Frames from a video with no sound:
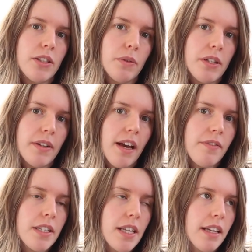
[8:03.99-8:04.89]
so I don't
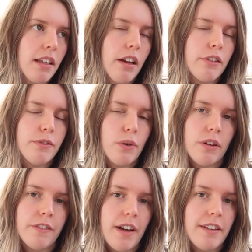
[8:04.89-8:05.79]
have to take like
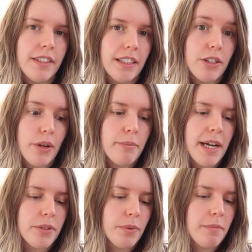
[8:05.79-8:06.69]
4 or 5 little tote
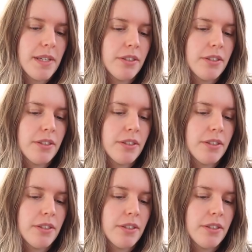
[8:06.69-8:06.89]
bags with me